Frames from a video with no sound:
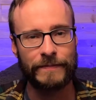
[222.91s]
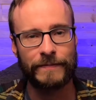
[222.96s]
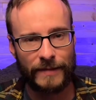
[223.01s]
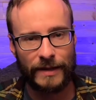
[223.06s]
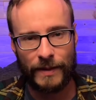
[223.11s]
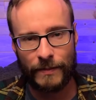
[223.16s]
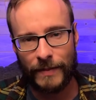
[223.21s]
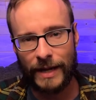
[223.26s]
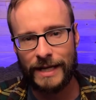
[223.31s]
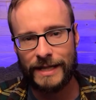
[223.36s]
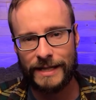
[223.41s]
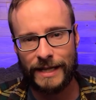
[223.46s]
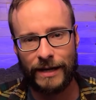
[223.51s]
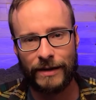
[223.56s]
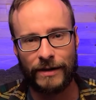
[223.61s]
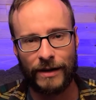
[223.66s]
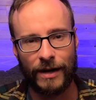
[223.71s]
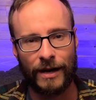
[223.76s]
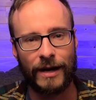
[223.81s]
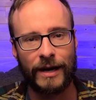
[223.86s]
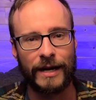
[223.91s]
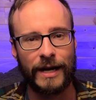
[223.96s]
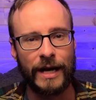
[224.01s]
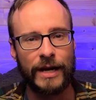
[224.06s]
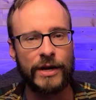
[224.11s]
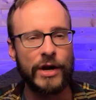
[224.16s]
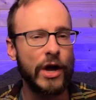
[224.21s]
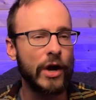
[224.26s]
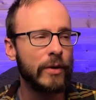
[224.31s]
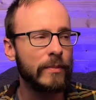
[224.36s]
And that might sound odd, I
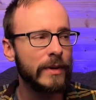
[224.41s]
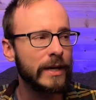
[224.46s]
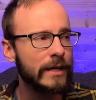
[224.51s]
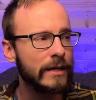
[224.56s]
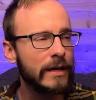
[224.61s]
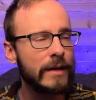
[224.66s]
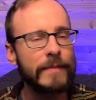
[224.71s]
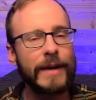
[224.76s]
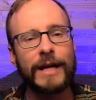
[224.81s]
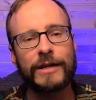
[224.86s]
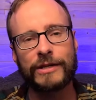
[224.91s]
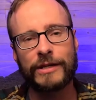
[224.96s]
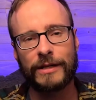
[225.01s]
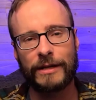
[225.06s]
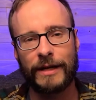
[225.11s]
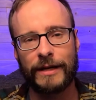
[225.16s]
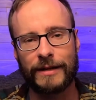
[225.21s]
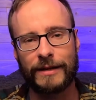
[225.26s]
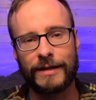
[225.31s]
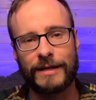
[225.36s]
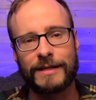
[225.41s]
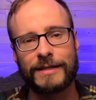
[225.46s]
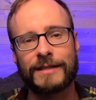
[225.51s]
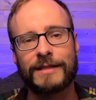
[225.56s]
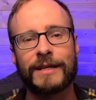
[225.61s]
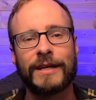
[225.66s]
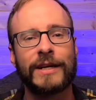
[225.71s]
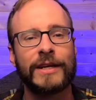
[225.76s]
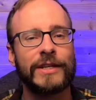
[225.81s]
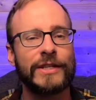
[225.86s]
know, but imagine it like this.
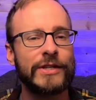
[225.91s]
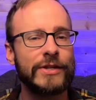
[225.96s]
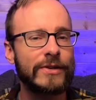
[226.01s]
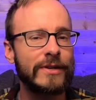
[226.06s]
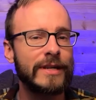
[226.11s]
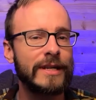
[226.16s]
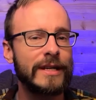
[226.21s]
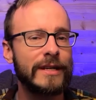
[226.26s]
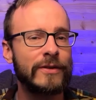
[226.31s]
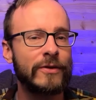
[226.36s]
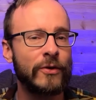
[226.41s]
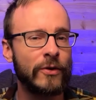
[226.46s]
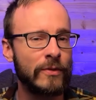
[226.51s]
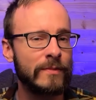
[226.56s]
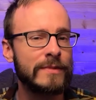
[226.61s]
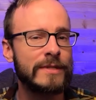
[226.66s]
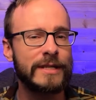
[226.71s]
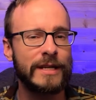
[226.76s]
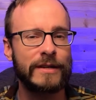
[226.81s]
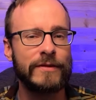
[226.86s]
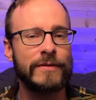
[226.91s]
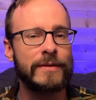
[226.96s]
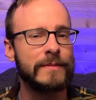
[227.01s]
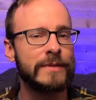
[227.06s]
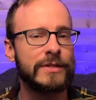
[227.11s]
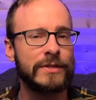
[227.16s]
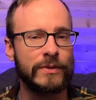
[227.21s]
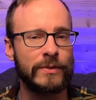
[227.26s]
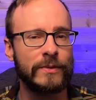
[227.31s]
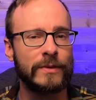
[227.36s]
You're a kid homesick from
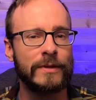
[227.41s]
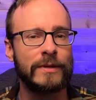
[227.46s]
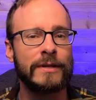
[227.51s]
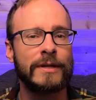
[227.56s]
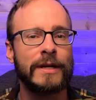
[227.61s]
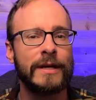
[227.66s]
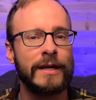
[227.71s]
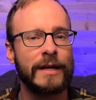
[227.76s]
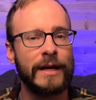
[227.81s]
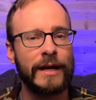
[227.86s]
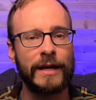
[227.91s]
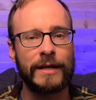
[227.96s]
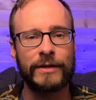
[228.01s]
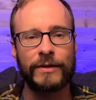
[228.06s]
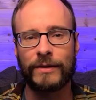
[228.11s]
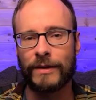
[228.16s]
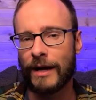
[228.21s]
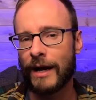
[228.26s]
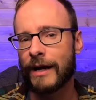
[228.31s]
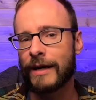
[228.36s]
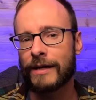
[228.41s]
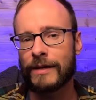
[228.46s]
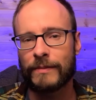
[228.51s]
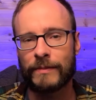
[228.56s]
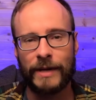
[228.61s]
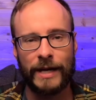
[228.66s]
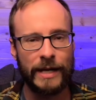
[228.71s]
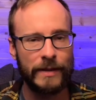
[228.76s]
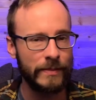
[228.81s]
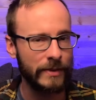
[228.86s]
school, and you're lying in
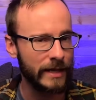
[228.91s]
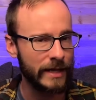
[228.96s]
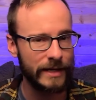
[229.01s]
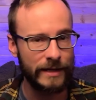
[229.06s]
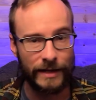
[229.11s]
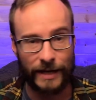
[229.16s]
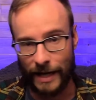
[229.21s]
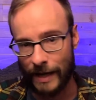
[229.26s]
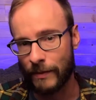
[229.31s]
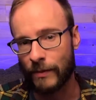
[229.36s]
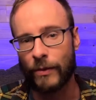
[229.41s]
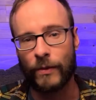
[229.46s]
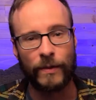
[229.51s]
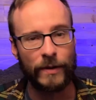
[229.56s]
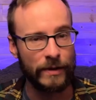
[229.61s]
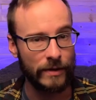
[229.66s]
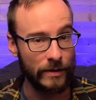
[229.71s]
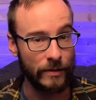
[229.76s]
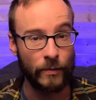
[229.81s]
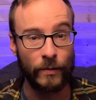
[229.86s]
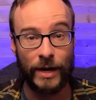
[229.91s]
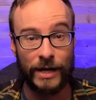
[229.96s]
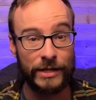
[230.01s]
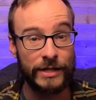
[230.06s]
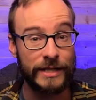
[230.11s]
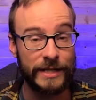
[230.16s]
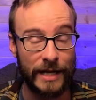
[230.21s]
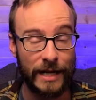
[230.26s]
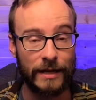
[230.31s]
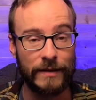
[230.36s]
bed playing Game Boy or
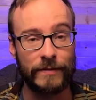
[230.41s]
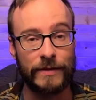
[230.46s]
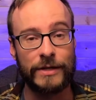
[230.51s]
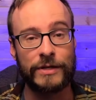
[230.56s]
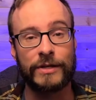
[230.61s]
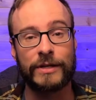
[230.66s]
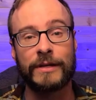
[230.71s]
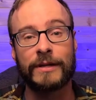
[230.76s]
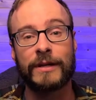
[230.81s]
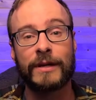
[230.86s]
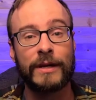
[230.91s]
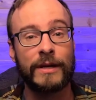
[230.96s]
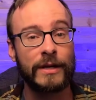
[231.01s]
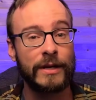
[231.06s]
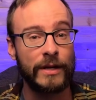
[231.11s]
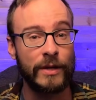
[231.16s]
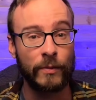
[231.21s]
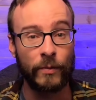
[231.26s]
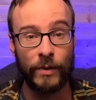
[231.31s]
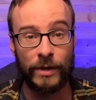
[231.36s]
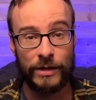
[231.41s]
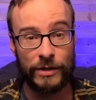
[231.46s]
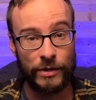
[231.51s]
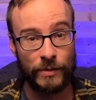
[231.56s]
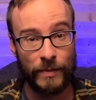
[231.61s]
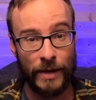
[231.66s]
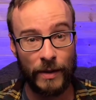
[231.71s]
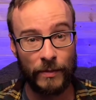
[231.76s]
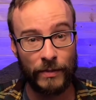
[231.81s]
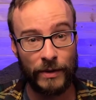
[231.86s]
watching television. And what does your
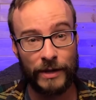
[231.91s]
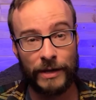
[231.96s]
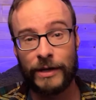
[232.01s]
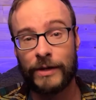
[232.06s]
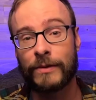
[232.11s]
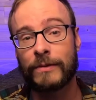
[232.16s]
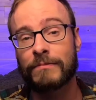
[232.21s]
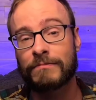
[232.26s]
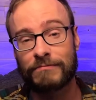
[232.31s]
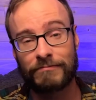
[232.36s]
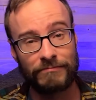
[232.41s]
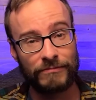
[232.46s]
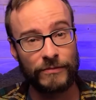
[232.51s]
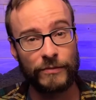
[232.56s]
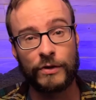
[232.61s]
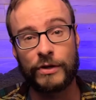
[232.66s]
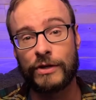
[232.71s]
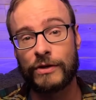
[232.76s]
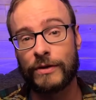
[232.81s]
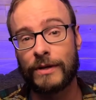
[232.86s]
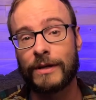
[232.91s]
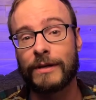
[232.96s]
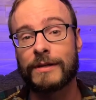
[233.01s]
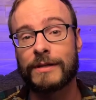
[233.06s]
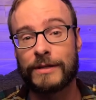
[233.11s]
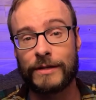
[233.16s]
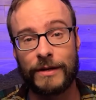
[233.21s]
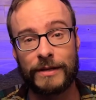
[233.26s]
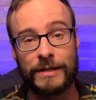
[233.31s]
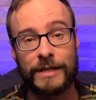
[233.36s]
mom bring you? Ginger ale and
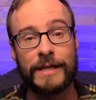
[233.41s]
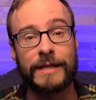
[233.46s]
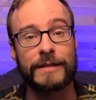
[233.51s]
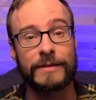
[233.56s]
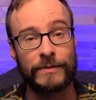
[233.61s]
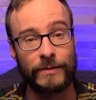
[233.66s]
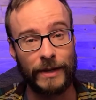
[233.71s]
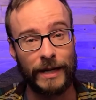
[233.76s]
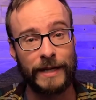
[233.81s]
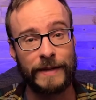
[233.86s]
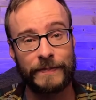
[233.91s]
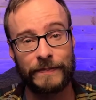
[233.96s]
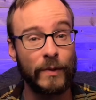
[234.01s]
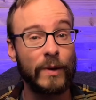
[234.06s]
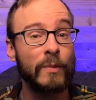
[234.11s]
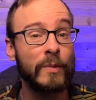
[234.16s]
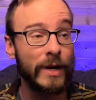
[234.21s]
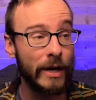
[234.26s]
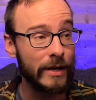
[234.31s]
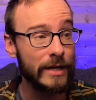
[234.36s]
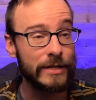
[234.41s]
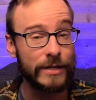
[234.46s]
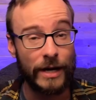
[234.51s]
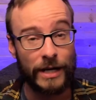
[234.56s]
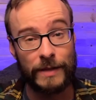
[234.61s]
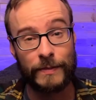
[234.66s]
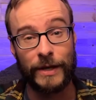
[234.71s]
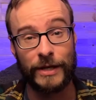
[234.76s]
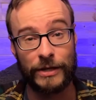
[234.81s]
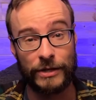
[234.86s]
saltines, right? Well, we already
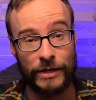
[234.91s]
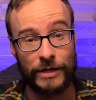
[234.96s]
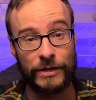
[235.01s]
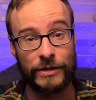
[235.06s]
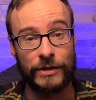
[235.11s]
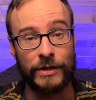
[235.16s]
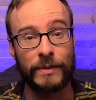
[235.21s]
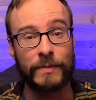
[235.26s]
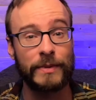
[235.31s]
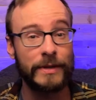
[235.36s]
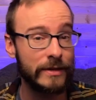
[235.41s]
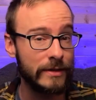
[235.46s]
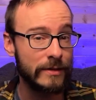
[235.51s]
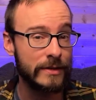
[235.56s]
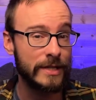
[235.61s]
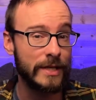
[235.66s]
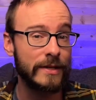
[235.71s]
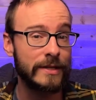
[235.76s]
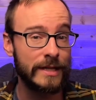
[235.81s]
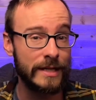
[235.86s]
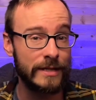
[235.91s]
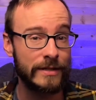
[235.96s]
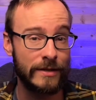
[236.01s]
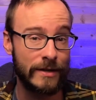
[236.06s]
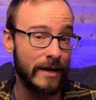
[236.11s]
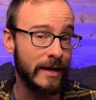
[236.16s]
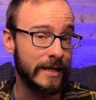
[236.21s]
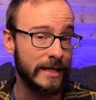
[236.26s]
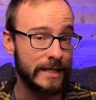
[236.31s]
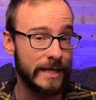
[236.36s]
talked about ginger, but those saltines are
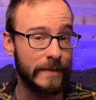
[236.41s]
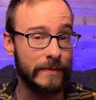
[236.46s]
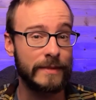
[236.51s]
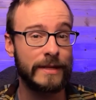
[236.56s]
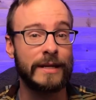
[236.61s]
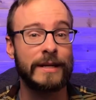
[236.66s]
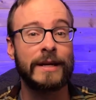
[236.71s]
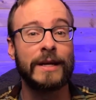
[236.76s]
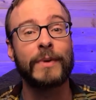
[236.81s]
onto something.